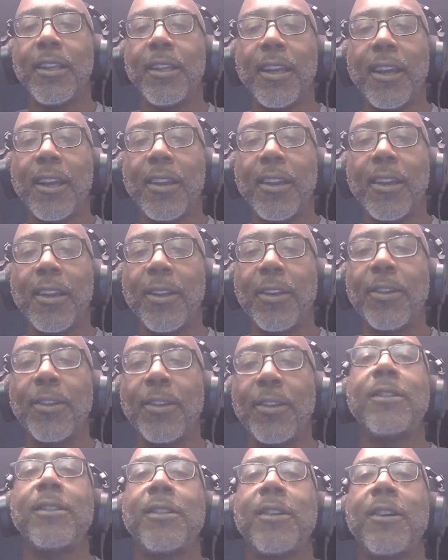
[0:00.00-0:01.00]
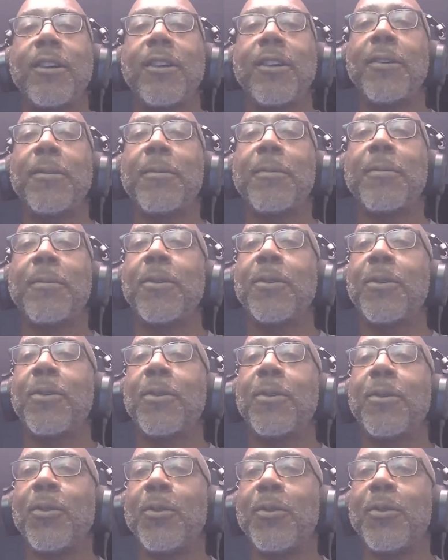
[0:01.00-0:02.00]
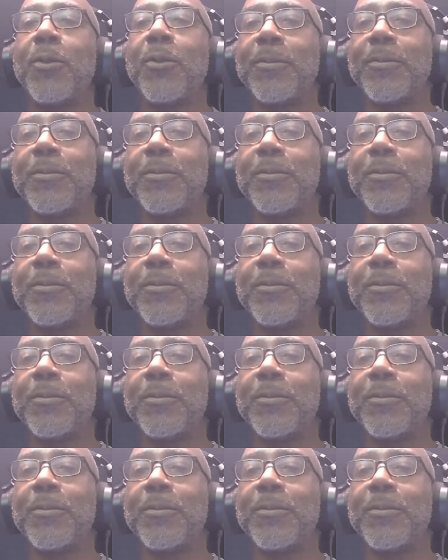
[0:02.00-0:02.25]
I know how to do this. All right, cool.